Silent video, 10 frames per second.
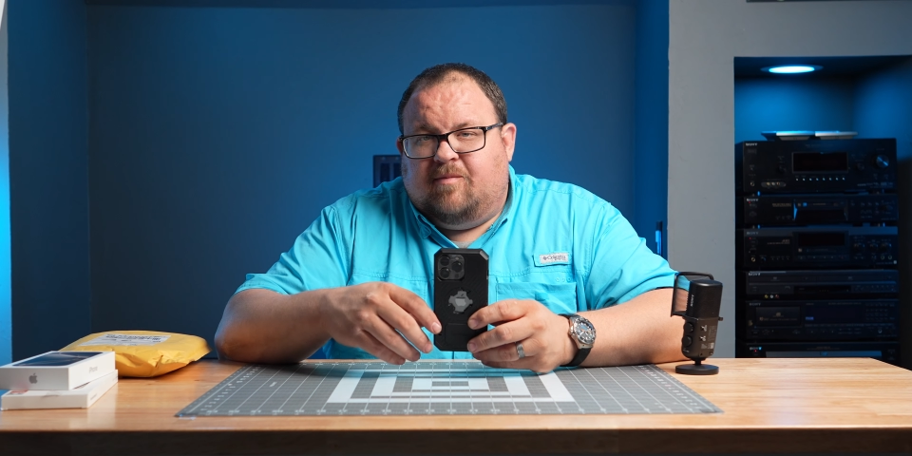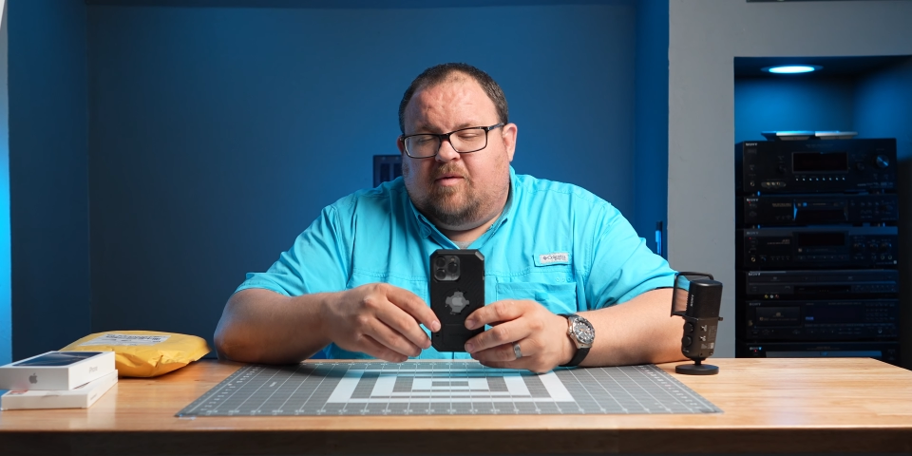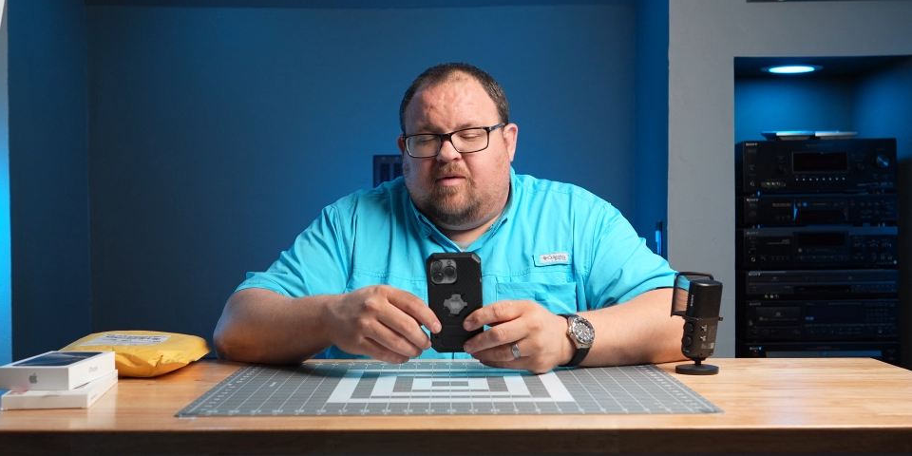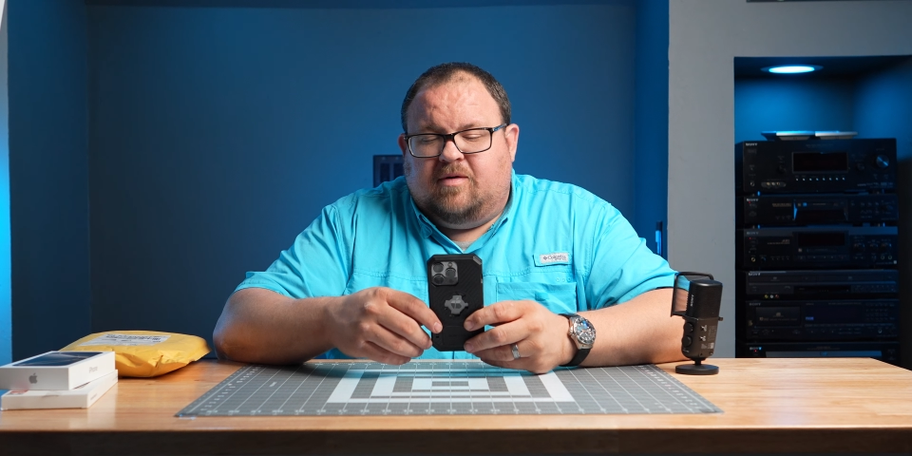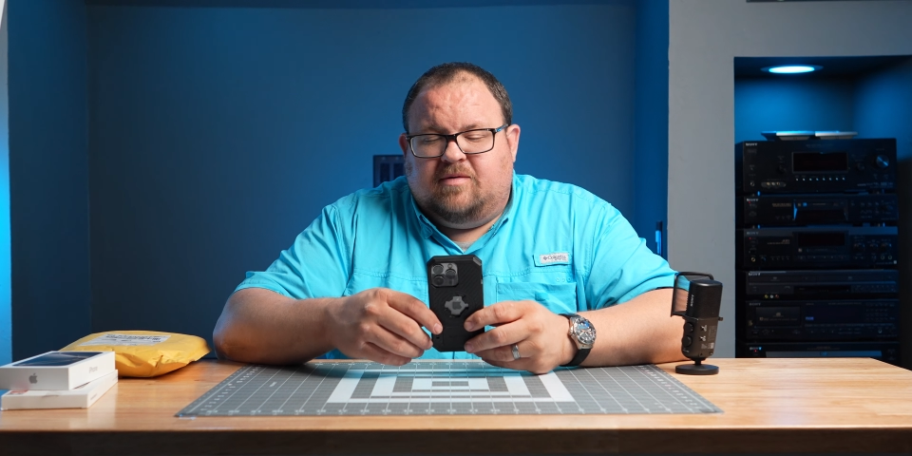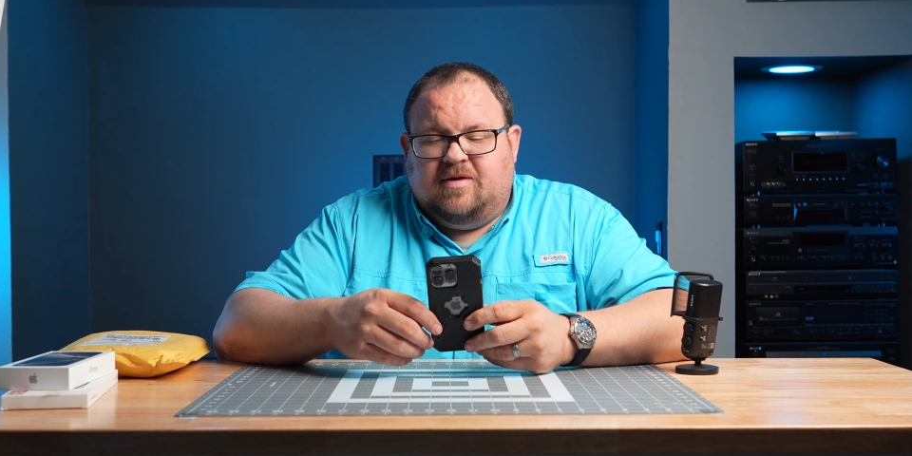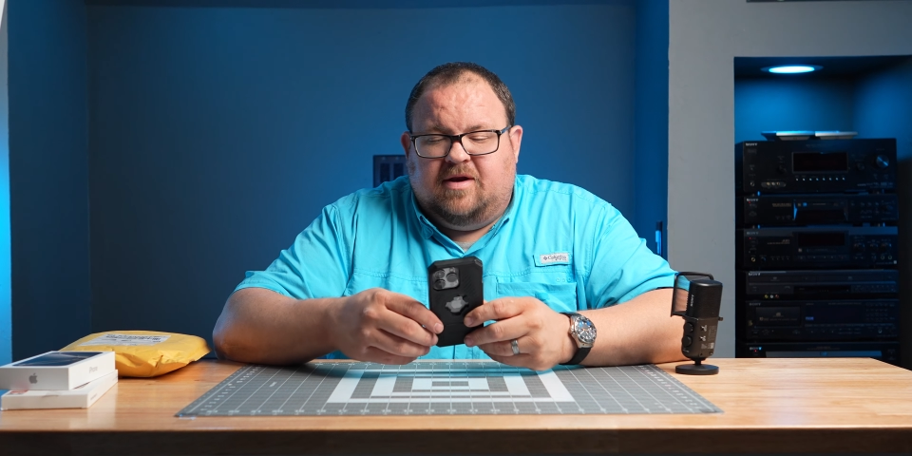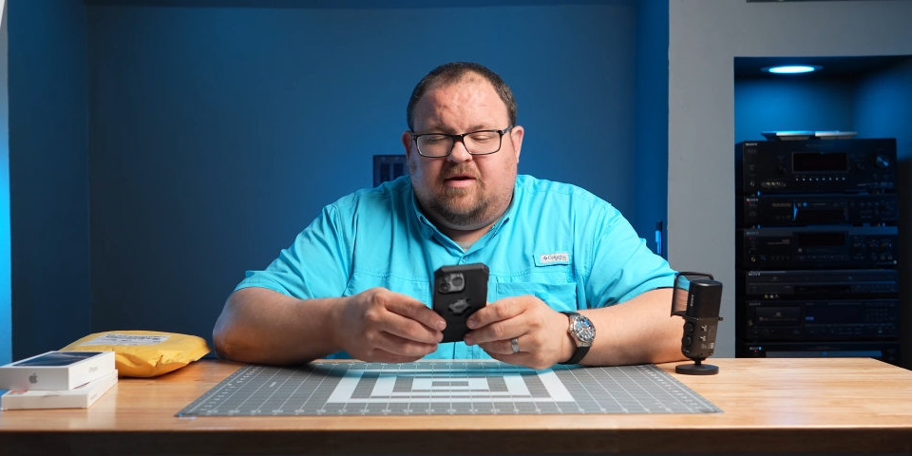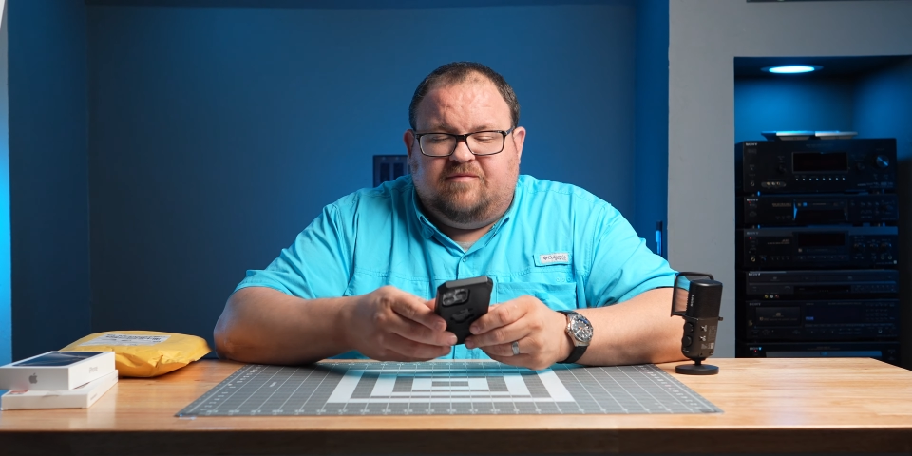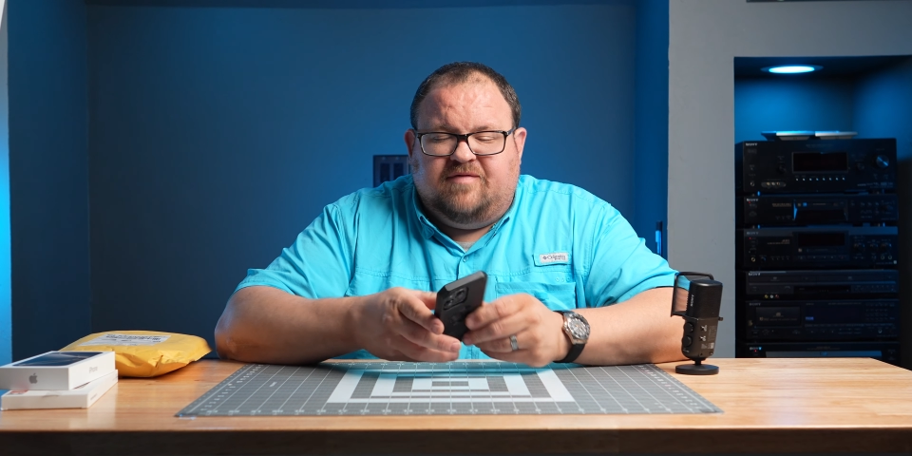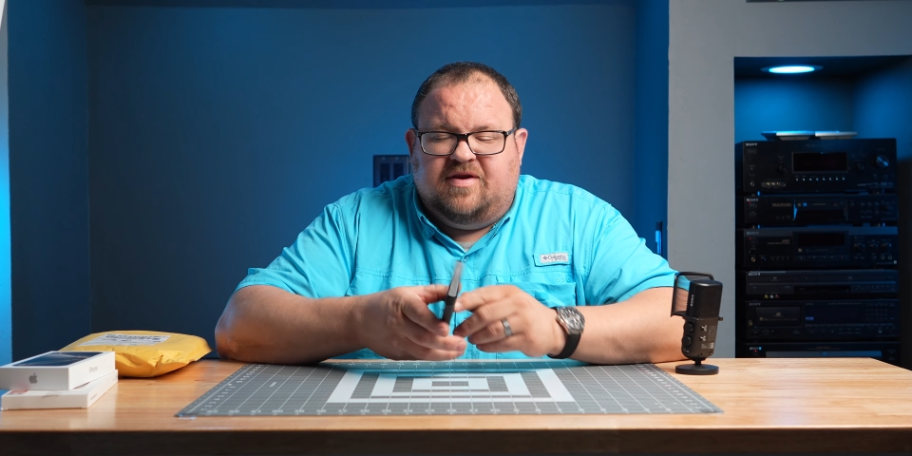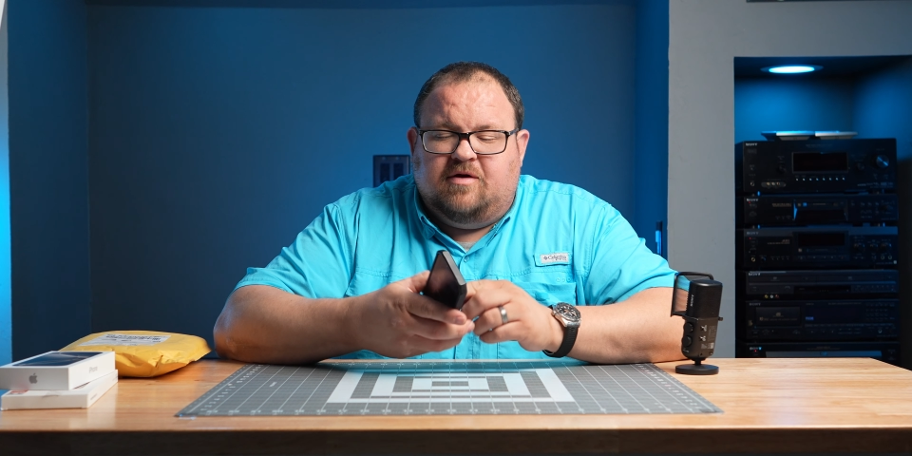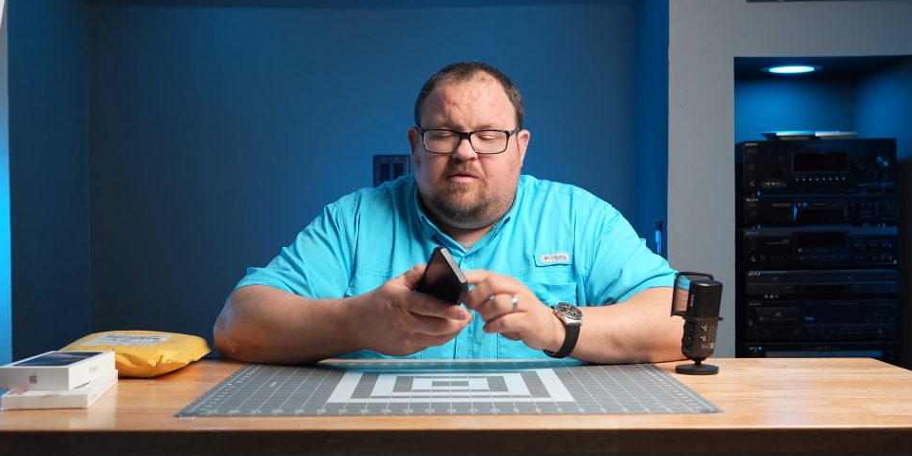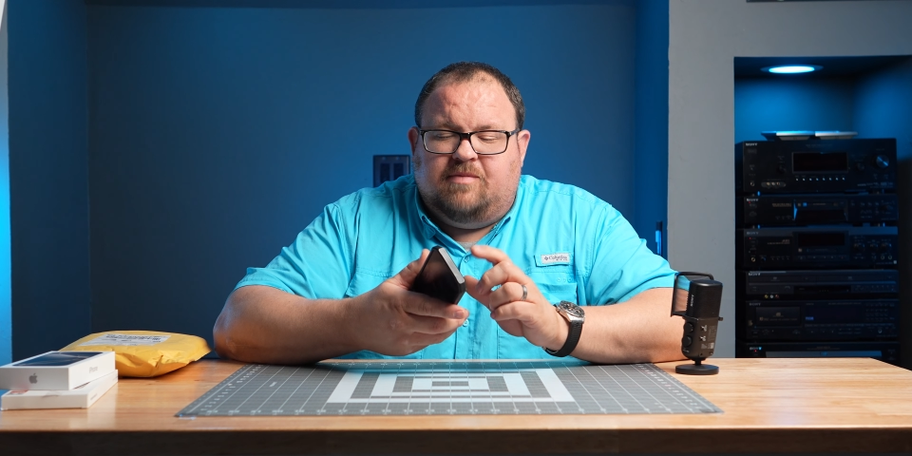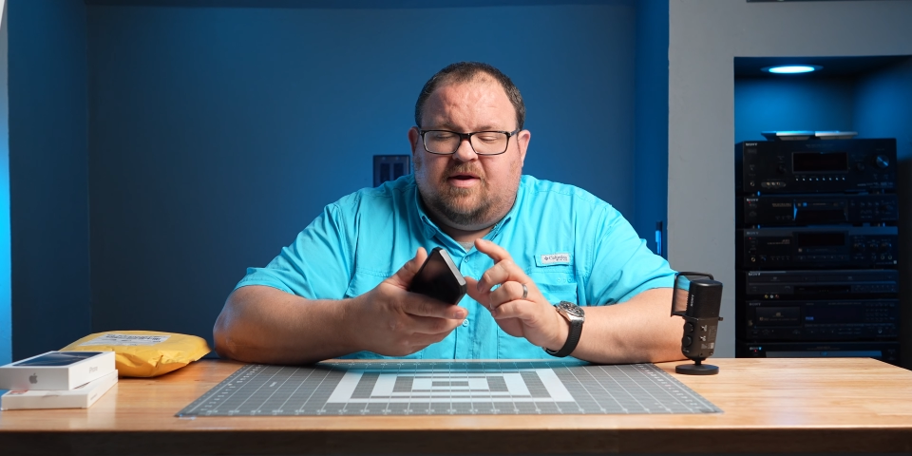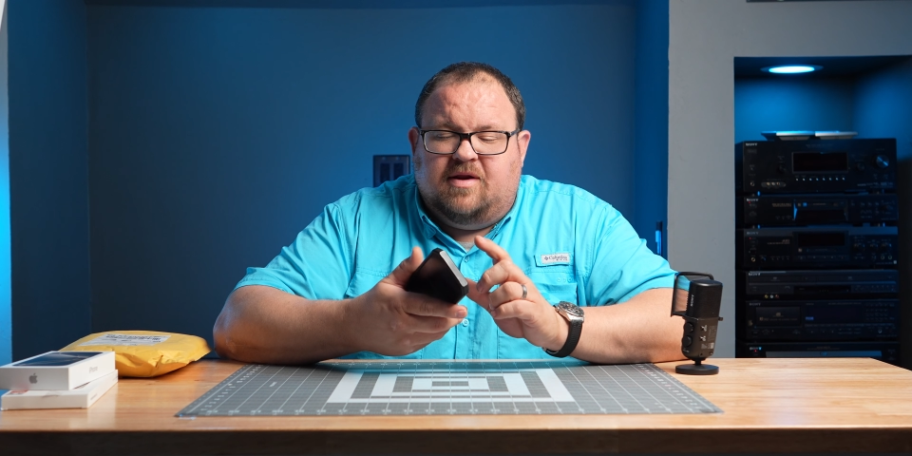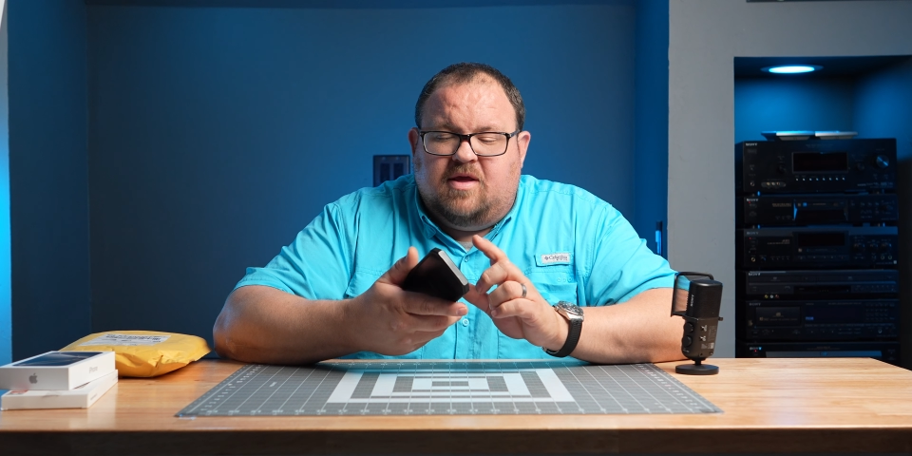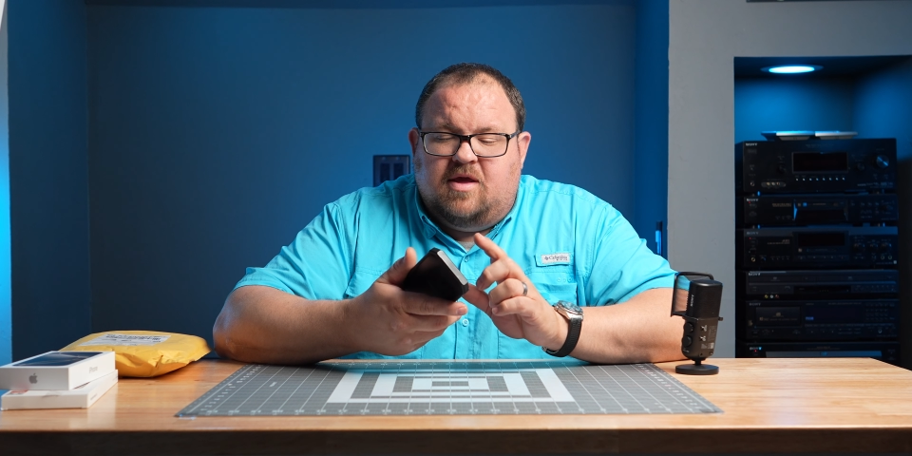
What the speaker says: more in another video, but